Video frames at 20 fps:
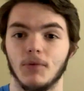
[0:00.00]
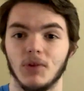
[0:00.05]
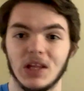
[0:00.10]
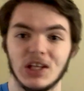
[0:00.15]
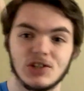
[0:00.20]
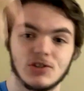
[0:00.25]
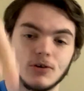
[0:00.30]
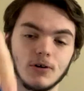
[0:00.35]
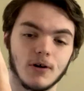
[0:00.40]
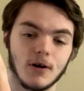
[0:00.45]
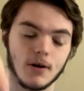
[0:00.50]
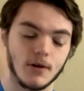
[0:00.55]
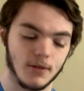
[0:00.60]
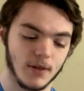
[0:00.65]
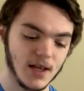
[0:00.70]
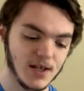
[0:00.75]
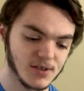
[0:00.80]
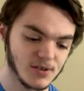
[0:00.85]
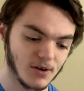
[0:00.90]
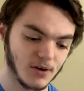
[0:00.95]
Links
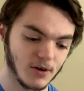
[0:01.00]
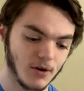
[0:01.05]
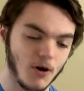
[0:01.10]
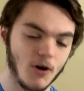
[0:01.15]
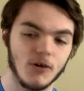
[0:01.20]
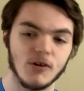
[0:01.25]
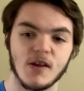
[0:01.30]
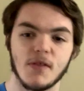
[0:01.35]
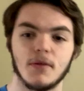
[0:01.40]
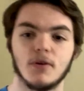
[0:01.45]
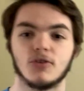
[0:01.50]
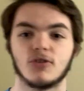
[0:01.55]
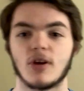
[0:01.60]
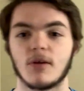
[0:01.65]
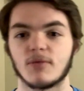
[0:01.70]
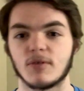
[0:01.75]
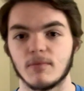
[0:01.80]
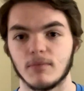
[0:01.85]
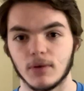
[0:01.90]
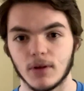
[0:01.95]
are all in the
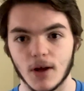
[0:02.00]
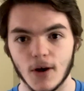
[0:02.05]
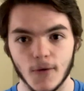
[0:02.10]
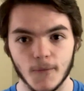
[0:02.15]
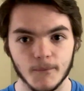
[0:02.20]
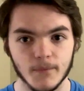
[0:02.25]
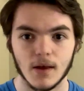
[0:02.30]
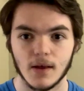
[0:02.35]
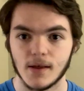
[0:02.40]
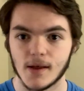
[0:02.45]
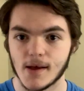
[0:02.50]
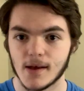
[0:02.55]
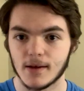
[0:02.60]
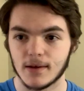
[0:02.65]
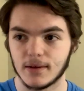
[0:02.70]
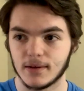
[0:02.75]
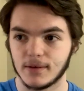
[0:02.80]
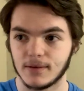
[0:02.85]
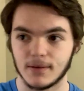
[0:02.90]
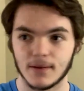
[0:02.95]
description below.
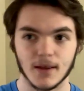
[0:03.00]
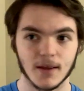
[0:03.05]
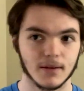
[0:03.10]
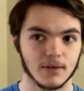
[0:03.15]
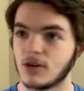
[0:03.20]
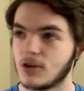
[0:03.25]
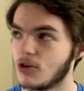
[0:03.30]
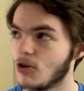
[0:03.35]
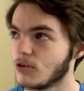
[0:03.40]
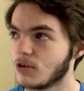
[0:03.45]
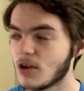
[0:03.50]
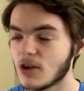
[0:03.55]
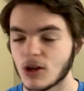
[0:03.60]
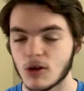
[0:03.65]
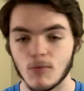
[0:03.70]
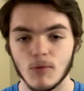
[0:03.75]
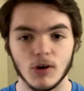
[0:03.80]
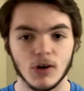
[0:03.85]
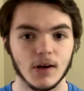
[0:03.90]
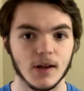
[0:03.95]
That cooking
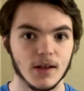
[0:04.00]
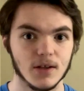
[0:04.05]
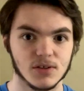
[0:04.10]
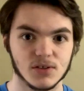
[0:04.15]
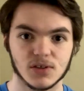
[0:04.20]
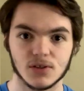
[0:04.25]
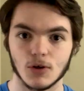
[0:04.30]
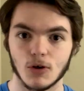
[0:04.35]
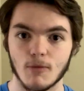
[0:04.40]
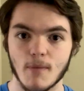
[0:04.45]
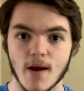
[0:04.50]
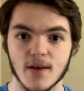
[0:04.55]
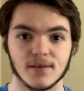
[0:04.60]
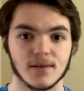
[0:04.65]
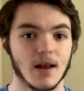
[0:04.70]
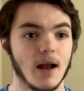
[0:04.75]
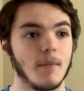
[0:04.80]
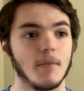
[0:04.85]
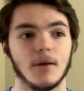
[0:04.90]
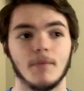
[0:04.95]
community is so
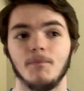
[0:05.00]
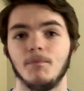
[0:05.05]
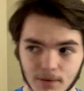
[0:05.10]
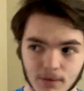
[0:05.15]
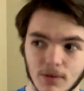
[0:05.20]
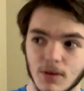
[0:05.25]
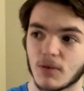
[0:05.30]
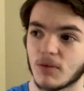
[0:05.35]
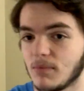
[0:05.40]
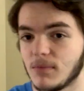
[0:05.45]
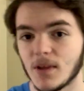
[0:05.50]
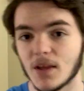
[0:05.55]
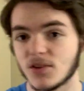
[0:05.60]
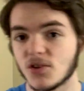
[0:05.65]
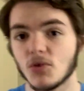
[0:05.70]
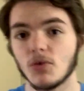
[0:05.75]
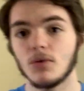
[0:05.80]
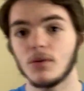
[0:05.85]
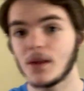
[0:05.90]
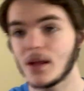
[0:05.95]
amazing. I mean, that's
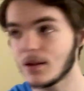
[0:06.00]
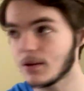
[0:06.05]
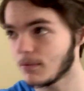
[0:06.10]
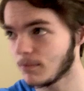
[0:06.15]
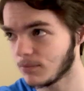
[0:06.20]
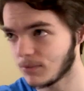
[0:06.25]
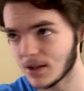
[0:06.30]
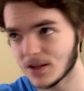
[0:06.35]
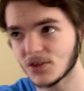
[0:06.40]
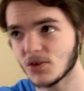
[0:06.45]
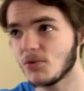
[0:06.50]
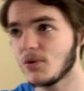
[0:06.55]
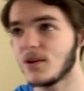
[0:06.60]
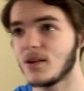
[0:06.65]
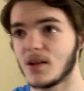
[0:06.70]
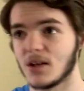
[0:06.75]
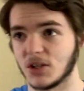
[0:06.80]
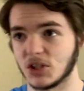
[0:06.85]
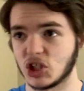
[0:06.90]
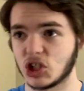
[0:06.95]
only
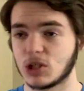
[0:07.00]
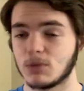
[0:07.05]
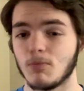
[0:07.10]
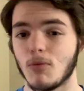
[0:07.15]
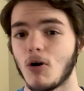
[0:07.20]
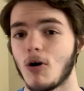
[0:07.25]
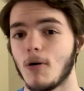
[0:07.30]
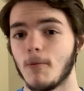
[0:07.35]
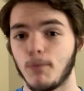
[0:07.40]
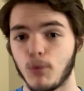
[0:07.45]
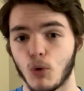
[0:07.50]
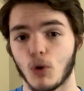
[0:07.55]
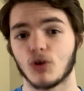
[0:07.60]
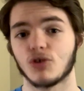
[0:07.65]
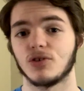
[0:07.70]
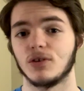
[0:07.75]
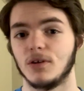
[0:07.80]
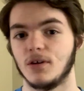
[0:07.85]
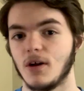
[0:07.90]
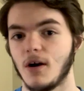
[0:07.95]
a small
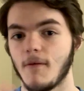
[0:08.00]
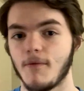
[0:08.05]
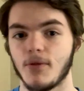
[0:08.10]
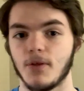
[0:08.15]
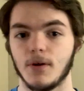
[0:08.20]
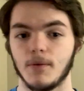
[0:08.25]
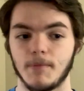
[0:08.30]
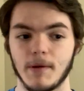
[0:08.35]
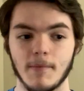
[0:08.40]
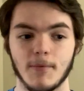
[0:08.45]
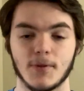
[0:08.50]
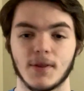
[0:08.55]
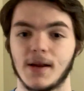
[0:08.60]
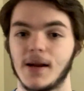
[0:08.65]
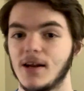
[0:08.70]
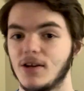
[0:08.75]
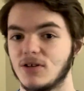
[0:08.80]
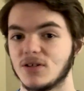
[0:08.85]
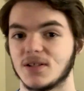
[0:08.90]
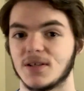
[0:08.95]
portion of the people that
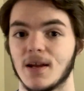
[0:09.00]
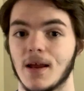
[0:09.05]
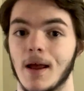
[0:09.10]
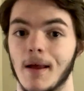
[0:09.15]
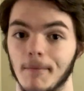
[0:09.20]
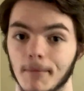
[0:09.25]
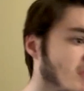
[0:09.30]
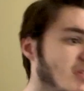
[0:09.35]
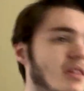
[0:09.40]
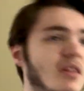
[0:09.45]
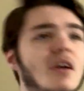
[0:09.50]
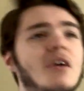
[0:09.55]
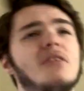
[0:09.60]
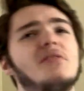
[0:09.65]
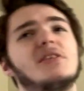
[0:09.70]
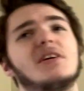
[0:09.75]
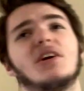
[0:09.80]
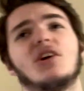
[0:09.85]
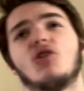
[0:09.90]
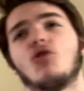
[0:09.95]
I just named. There's
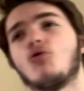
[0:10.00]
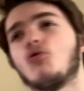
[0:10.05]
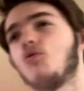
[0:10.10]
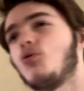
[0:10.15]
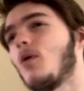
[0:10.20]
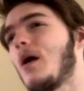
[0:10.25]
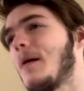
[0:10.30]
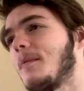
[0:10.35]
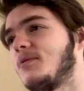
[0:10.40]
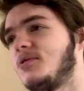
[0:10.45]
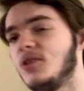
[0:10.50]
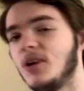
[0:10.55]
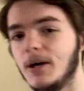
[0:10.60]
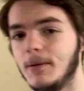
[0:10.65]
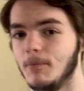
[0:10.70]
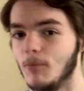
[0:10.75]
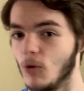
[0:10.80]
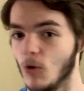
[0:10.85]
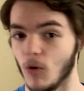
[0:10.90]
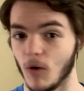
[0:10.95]
a crap
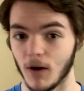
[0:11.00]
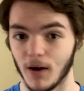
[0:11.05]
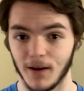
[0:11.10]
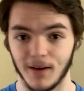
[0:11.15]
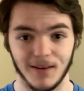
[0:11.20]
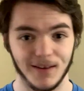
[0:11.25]
ton more.